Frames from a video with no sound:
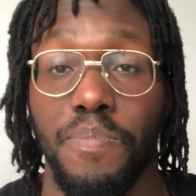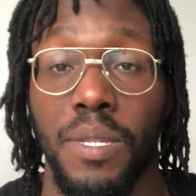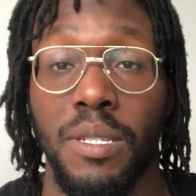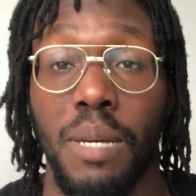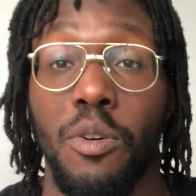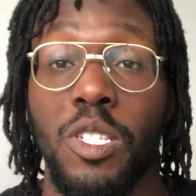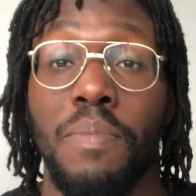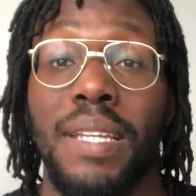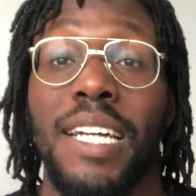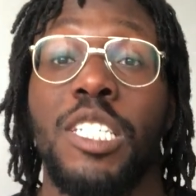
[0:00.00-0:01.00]
You know what I'm saying? Because
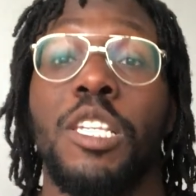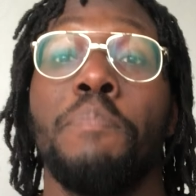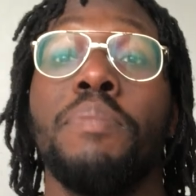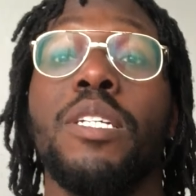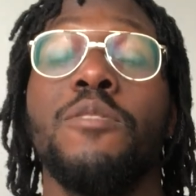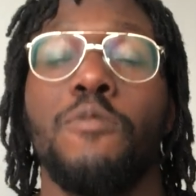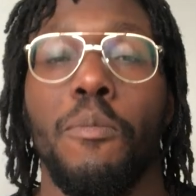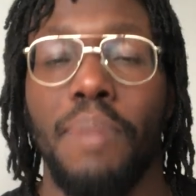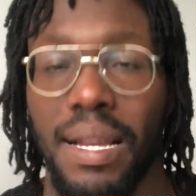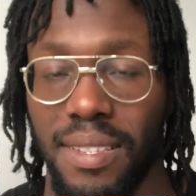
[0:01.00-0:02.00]
meditation is a peaceful
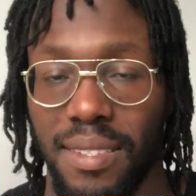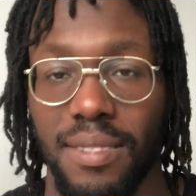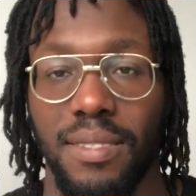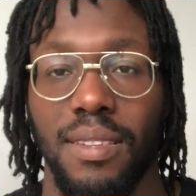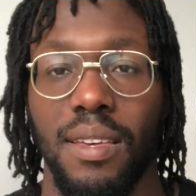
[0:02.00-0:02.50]
practice.